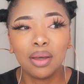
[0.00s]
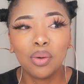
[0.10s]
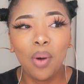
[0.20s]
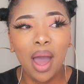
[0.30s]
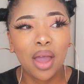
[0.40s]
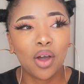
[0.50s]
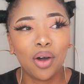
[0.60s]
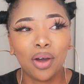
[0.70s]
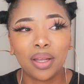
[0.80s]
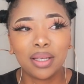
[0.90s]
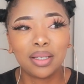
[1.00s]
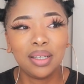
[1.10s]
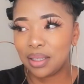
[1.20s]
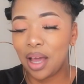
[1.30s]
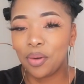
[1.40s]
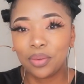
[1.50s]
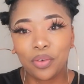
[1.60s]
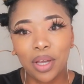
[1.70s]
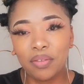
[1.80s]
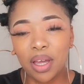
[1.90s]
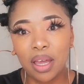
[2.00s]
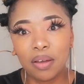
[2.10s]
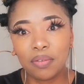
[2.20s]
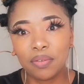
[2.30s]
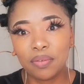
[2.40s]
Why, God? I will forever have